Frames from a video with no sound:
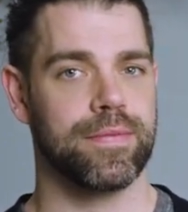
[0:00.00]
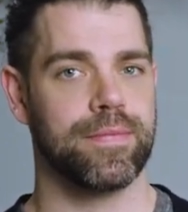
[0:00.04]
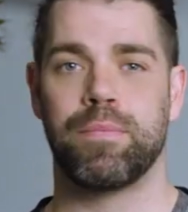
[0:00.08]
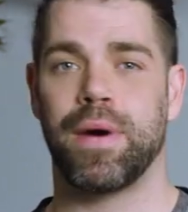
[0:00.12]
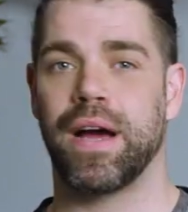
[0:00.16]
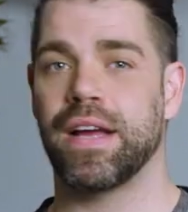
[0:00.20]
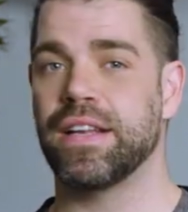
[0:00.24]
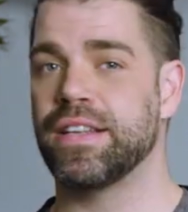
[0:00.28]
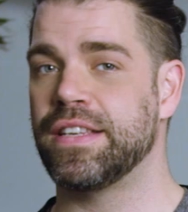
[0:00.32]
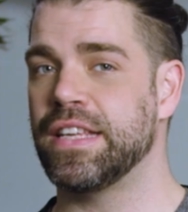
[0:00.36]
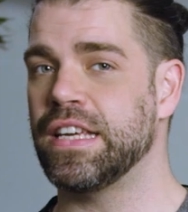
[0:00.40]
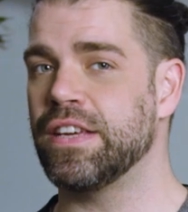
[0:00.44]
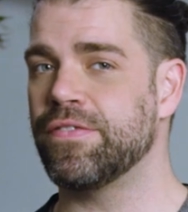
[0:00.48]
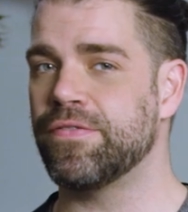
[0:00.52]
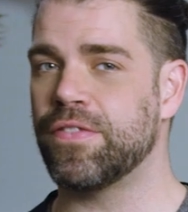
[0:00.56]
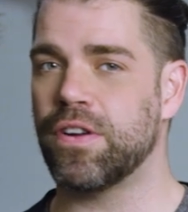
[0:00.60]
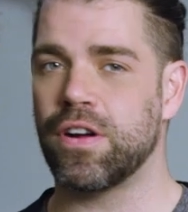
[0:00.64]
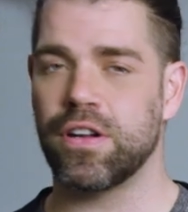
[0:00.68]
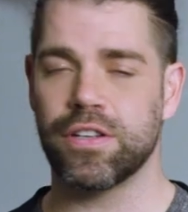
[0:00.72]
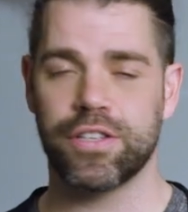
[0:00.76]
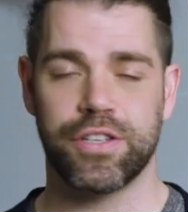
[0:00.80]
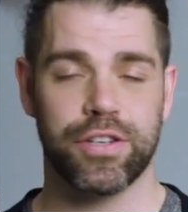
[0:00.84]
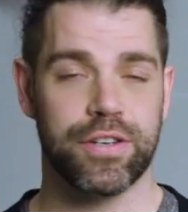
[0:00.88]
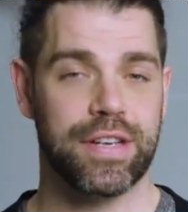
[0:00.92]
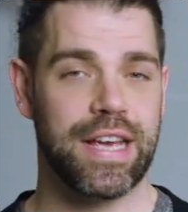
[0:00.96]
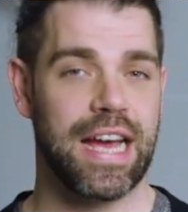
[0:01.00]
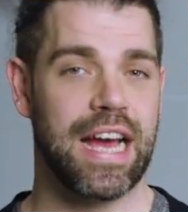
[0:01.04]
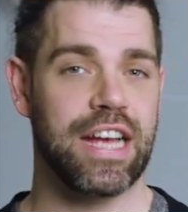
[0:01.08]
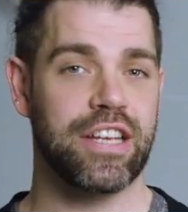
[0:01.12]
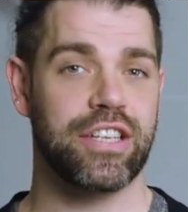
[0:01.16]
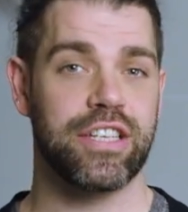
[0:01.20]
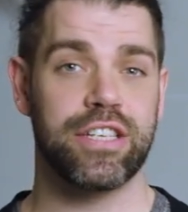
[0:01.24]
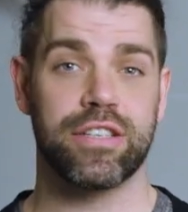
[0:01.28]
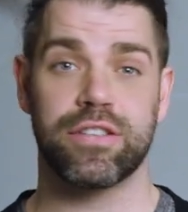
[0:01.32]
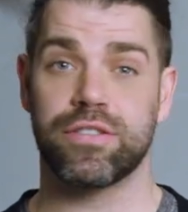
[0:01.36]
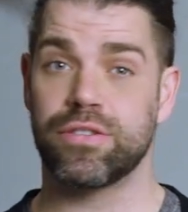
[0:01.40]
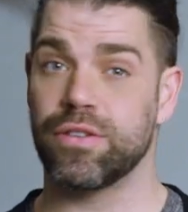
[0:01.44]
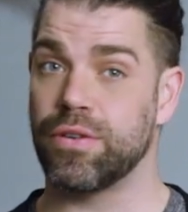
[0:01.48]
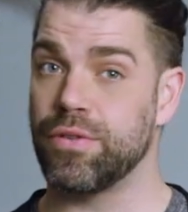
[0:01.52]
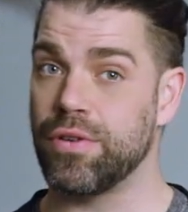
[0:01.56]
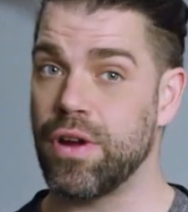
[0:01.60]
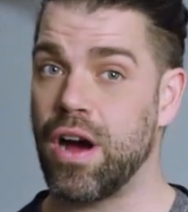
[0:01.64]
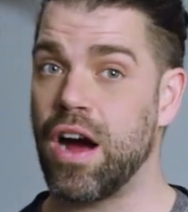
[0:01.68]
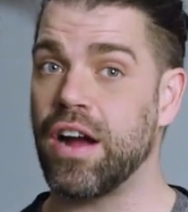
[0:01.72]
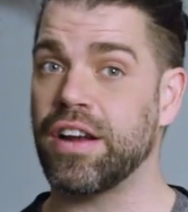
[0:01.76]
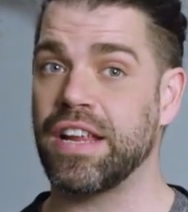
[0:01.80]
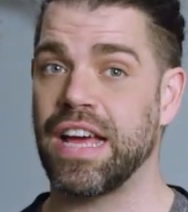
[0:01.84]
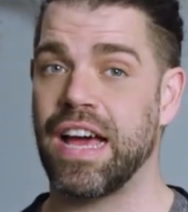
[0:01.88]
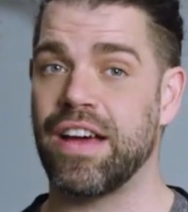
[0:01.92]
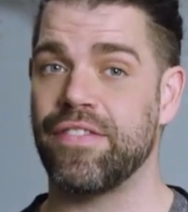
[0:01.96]
By default, your cashiers do
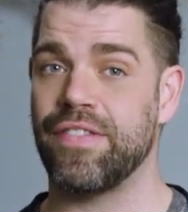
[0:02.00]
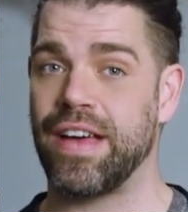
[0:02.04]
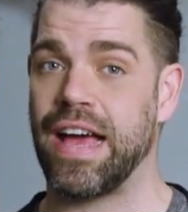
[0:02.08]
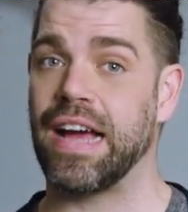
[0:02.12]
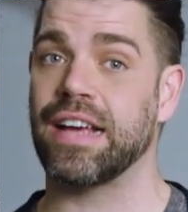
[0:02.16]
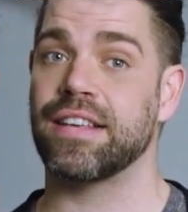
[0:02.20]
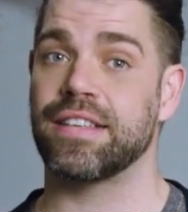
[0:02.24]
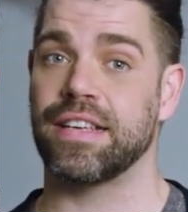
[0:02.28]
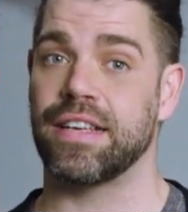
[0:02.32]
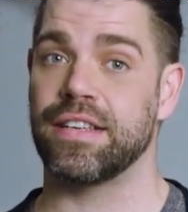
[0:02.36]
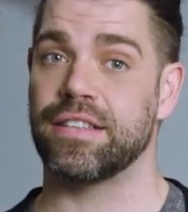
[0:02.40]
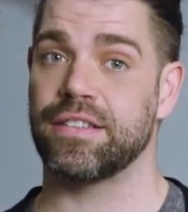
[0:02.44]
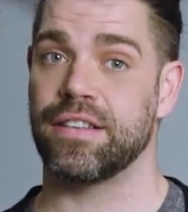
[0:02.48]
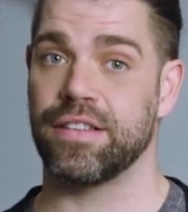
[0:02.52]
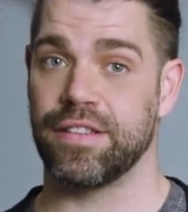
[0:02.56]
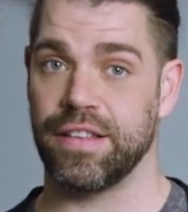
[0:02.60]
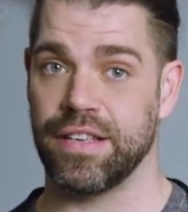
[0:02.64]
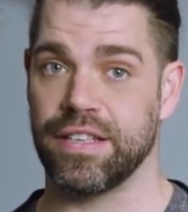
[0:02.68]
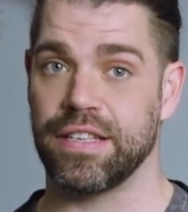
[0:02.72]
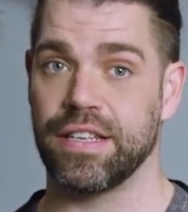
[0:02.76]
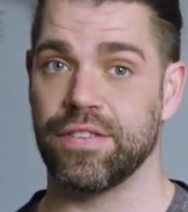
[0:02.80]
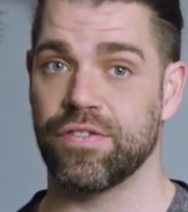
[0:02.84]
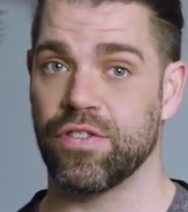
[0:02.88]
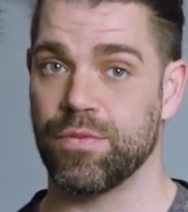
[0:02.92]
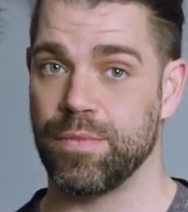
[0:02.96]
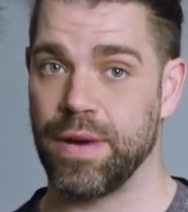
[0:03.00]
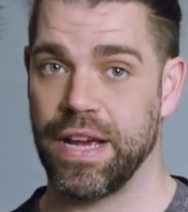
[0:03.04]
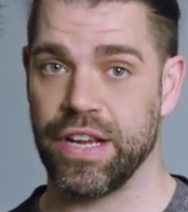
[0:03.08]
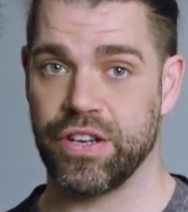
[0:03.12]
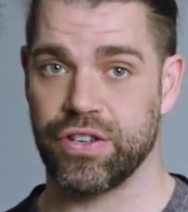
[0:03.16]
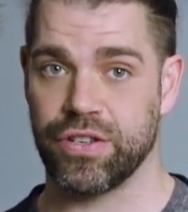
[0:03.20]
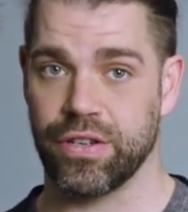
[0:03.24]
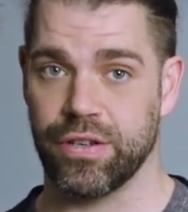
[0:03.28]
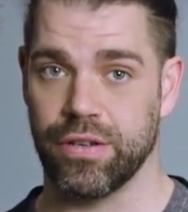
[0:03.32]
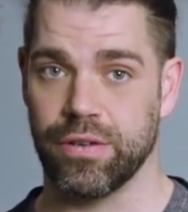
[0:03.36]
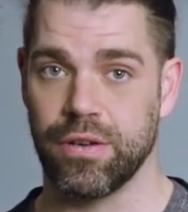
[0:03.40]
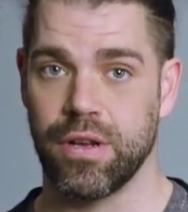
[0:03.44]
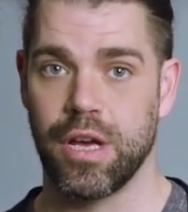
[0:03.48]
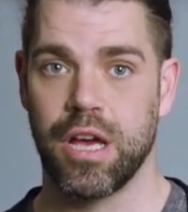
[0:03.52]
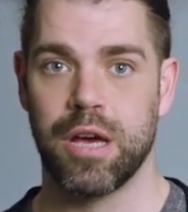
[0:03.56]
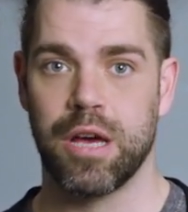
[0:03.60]
not have access to this information,